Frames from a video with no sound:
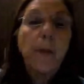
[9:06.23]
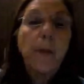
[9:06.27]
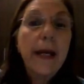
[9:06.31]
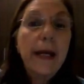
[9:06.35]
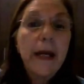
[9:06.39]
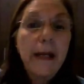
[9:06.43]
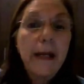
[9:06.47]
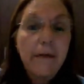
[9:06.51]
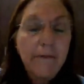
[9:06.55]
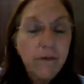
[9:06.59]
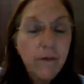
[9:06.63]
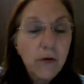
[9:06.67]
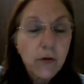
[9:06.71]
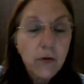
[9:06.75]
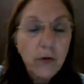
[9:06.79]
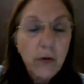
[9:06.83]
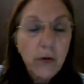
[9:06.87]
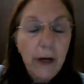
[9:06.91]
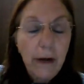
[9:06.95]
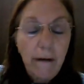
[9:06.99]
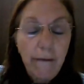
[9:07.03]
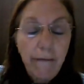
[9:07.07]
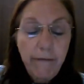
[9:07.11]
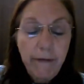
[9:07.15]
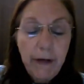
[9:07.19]
pay for
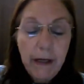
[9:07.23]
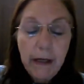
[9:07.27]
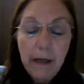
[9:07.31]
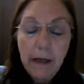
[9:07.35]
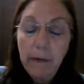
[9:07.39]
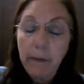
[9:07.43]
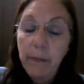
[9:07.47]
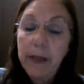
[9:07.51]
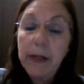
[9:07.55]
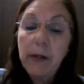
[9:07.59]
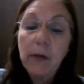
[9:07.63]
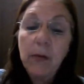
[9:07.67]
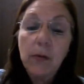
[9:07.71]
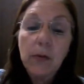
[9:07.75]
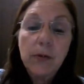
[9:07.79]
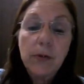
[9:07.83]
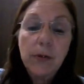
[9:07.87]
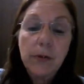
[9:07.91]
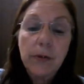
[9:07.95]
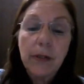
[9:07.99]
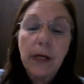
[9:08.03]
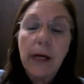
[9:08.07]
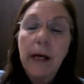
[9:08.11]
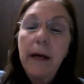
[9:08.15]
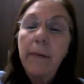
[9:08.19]
traffic,
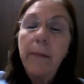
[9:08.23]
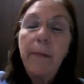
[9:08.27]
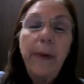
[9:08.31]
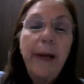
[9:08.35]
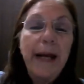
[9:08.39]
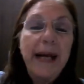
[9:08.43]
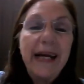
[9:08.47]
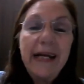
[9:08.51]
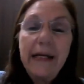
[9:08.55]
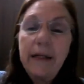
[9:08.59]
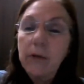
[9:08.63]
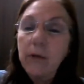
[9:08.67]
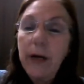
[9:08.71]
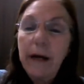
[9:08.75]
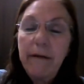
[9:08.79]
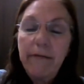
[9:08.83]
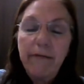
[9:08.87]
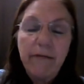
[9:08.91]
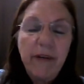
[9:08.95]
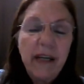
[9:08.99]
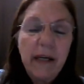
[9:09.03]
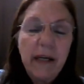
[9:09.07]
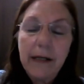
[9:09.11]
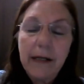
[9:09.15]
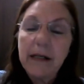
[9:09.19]
because paid
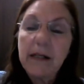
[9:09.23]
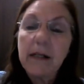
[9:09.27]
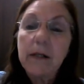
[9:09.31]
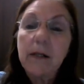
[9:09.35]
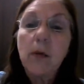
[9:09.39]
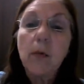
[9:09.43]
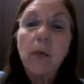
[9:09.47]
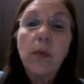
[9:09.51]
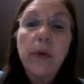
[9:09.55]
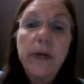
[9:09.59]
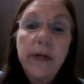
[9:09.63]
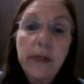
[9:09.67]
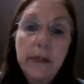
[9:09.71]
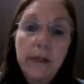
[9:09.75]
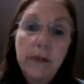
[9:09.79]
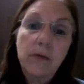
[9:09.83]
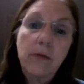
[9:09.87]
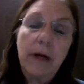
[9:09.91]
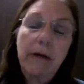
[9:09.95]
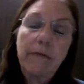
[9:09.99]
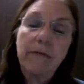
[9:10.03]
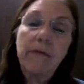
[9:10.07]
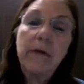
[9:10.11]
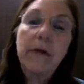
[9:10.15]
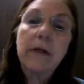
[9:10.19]
traffic is the worst
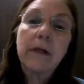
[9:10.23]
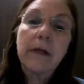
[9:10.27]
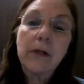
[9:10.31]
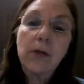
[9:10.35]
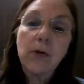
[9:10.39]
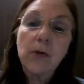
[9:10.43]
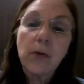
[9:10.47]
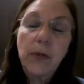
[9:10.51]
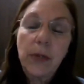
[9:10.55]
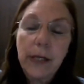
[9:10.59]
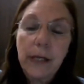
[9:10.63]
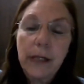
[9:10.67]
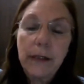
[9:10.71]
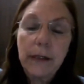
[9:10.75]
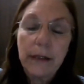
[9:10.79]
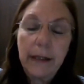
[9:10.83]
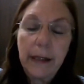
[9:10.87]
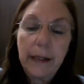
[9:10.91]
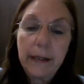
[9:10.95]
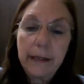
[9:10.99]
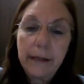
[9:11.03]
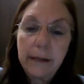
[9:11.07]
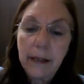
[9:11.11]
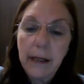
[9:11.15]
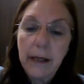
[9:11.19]
traffic that you can
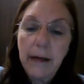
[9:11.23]
get.